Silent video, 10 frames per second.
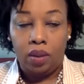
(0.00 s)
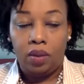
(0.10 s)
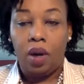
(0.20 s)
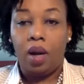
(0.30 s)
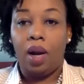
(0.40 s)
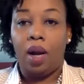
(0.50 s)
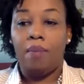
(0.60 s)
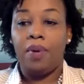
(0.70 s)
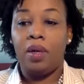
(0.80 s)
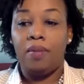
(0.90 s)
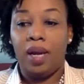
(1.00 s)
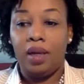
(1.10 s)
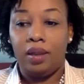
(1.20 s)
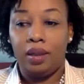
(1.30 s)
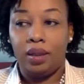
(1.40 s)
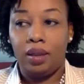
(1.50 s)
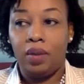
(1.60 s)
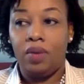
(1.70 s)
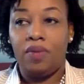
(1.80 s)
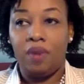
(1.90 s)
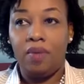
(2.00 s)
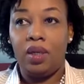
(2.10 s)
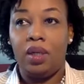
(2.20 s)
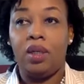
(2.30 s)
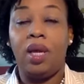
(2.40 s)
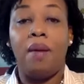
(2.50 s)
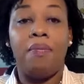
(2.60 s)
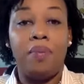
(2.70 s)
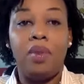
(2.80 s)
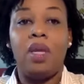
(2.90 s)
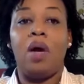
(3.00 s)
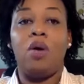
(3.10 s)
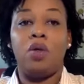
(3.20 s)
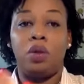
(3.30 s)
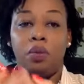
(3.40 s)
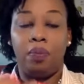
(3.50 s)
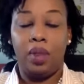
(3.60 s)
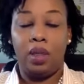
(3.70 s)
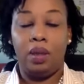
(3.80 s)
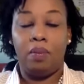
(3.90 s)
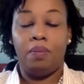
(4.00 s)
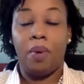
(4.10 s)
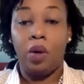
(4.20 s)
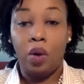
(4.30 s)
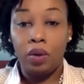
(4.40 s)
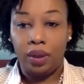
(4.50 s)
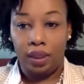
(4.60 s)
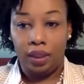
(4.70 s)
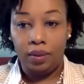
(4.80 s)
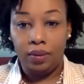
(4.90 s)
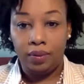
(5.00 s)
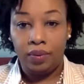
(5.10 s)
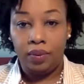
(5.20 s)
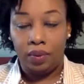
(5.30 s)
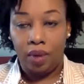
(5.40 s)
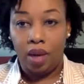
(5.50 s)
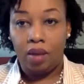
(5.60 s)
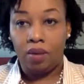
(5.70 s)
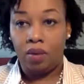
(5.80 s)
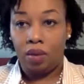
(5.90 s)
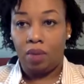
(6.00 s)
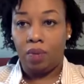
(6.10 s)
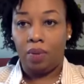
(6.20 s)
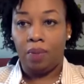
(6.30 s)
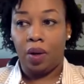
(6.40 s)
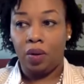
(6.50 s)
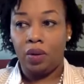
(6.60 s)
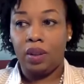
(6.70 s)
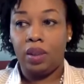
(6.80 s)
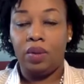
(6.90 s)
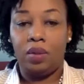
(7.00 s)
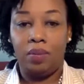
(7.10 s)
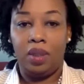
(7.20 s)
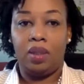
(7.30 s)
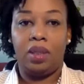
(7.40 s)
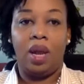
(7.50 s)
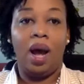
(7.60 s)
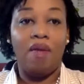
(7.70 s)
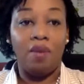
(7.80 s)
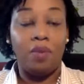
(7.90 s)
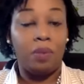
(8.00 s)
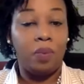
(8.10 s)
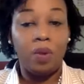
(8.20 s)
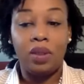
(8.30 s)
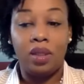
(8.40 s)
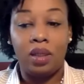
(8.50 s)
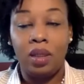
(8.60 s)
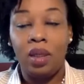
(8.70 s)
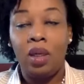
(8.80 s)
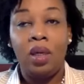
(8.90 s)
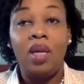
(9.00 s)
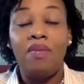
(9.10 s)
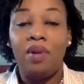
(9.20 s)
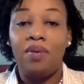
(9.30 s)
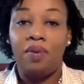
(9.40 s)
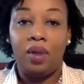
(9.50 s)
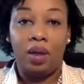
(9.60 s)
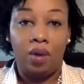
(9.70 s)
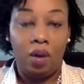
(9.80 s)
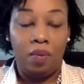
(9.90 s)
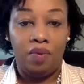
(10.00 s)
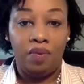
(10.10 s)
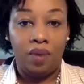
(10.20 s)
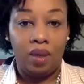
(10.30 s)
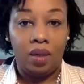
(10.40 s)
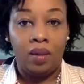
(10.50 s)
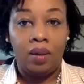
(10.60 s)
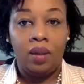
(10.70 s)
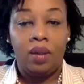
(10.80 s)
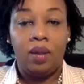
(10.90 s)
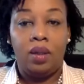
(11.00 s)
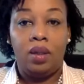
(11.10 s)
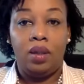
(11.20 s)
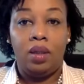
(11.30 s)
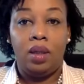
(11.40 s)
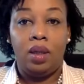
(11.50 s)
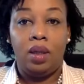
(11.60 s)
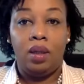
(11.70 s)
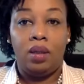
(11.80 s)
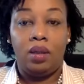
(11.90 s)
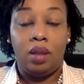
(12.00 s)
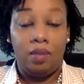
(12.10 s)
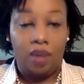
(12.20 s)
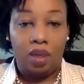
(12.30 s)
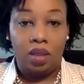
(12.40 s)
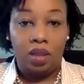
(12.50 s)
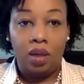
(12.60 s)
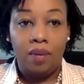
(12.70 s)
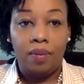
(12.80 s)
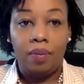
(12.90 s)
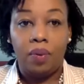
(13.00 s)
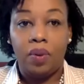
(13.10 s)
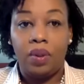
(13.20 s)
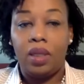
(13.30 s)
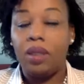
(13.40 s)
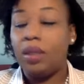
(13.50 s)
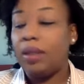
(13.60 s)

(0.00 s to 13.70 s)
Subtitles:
So unaccompanied minors or family, they are also being paroled in, right? So they're being paroled in, which means they haven't been processed even for the credible fear determination process.